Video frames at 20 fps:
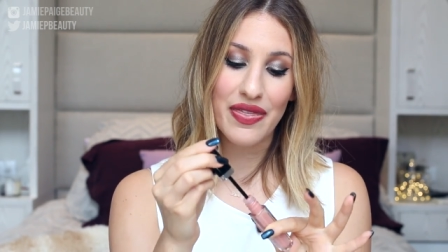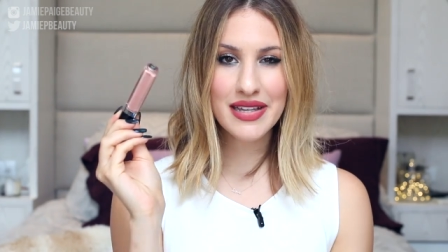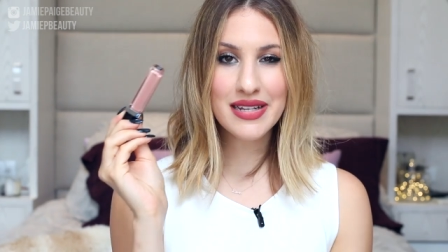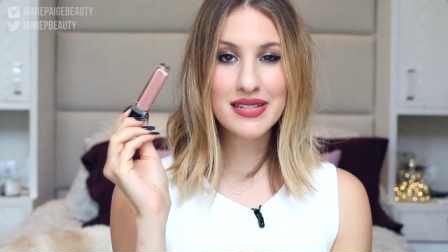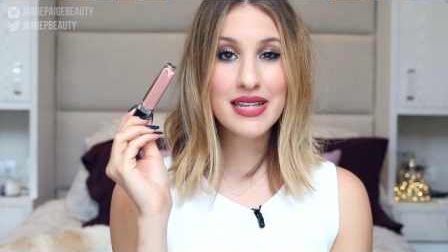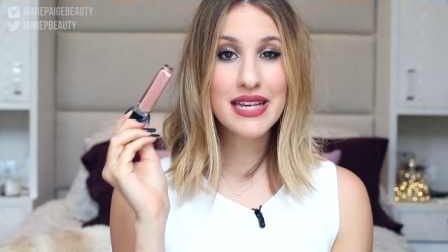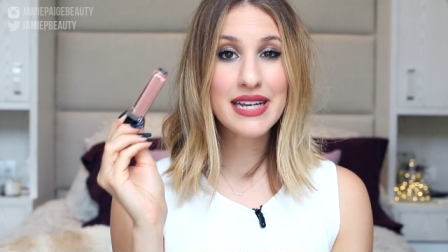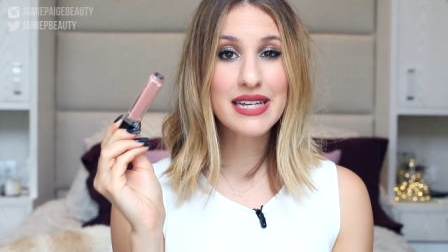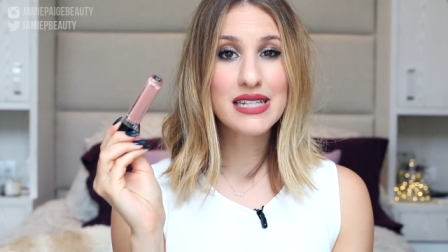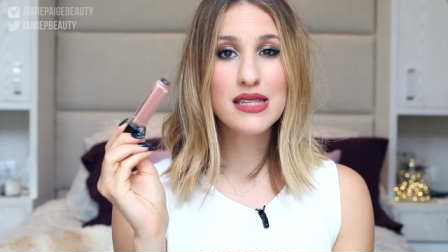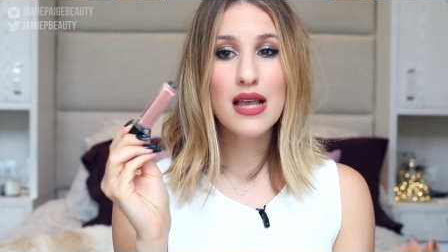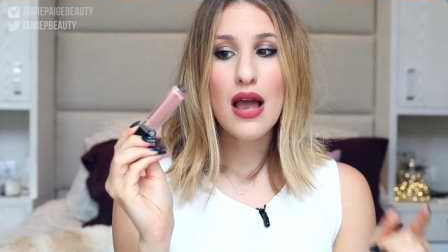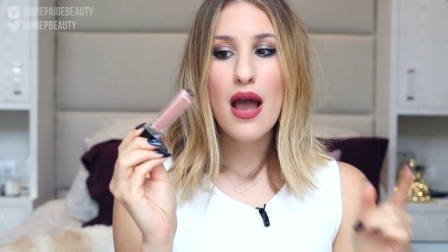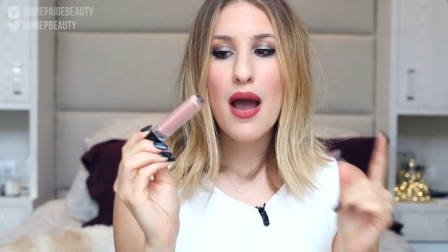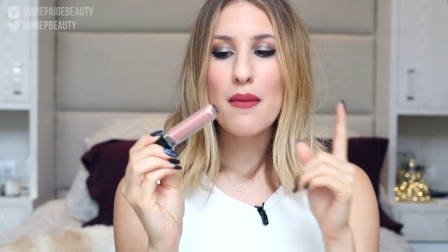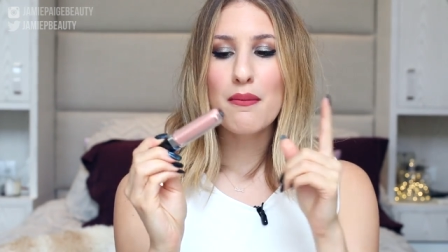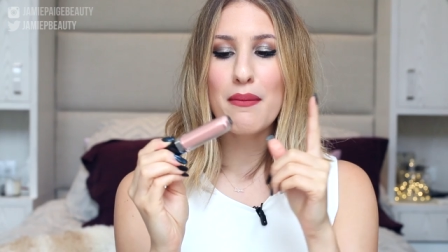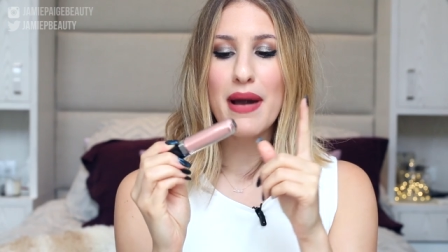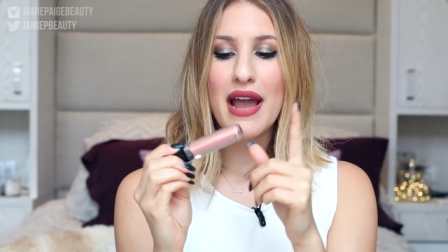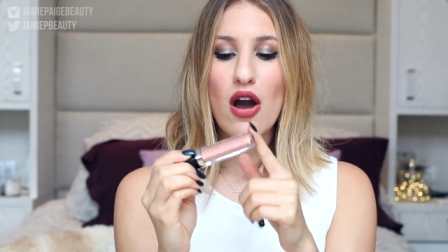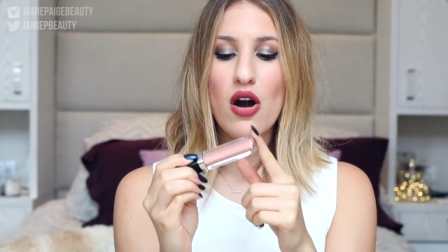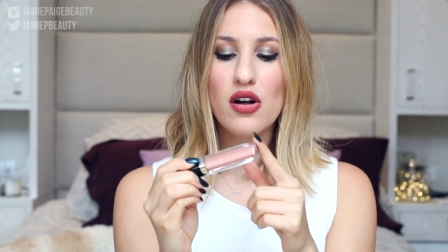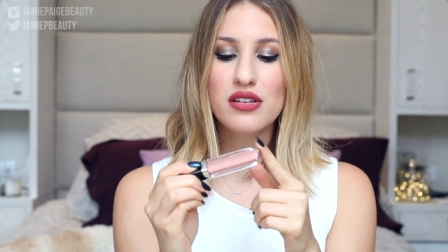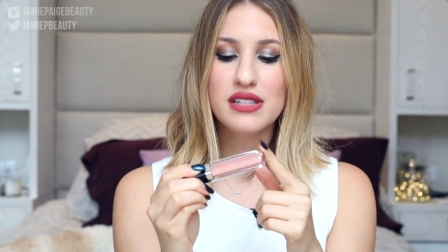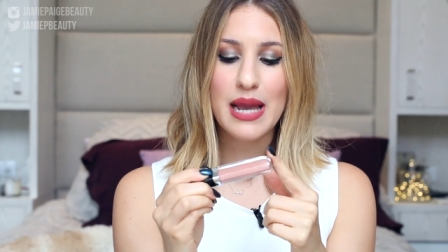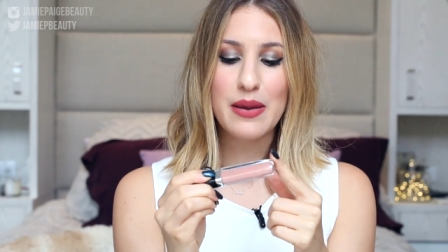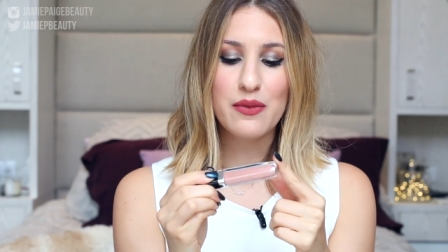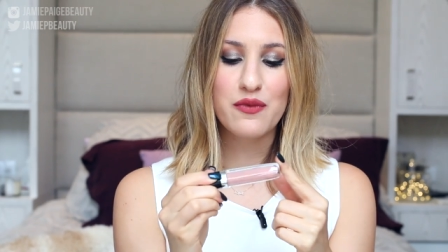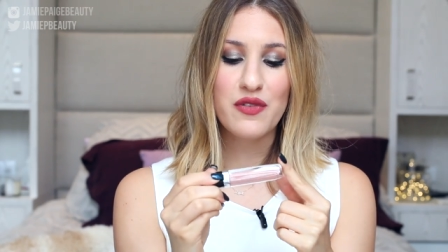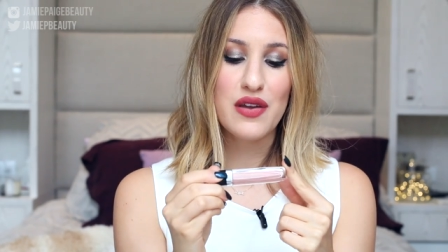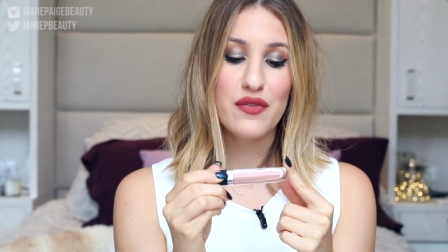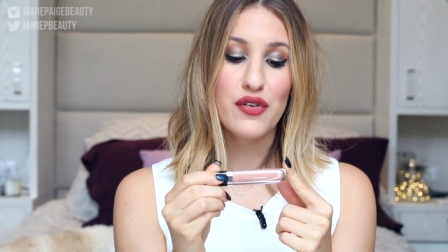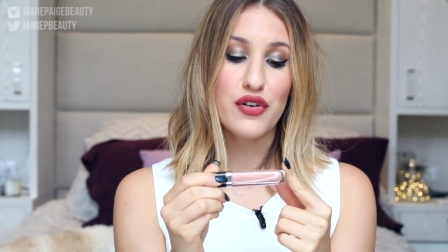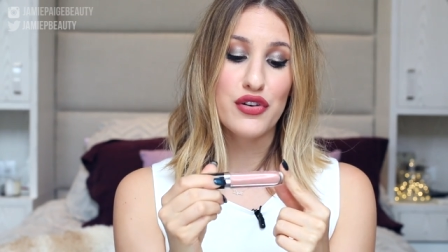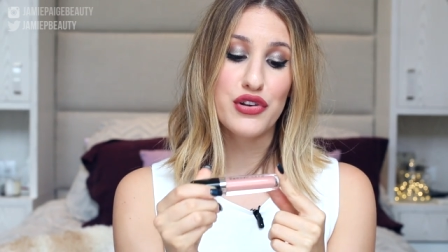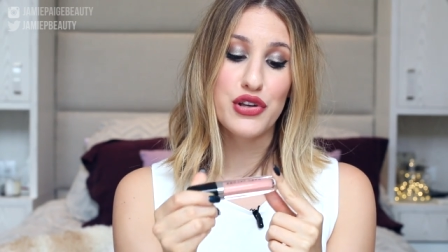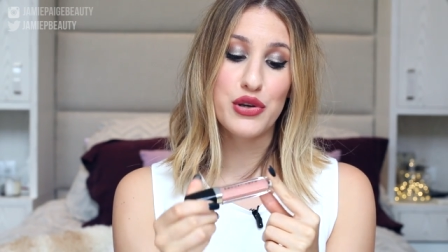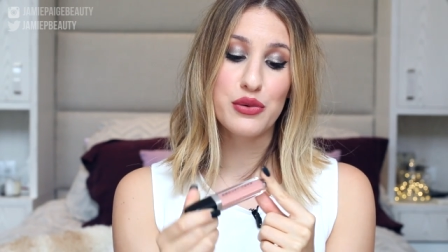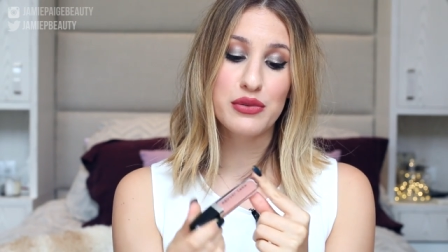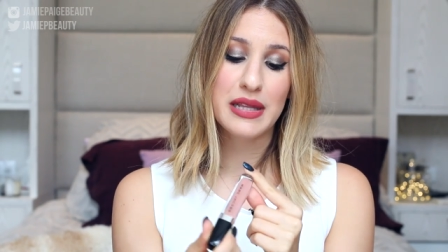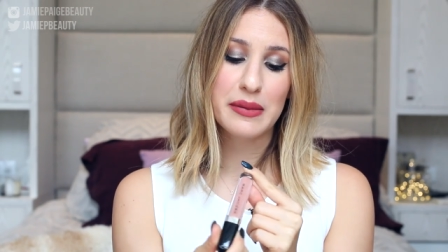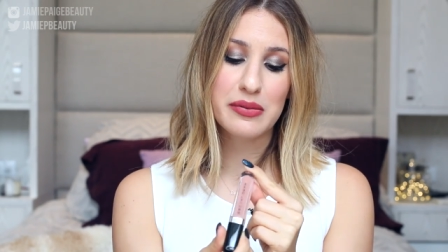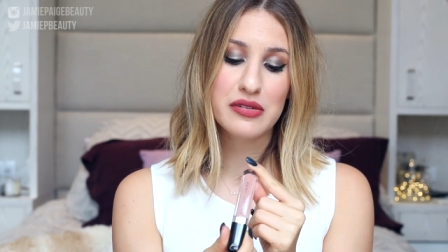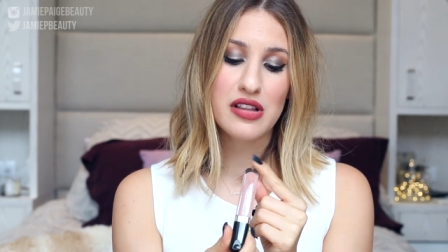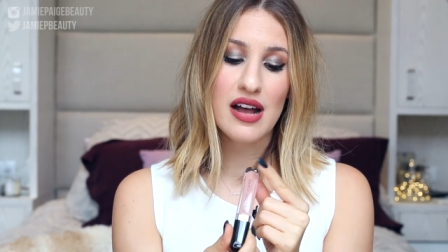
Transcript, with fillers: This is my all-time favorite nude lip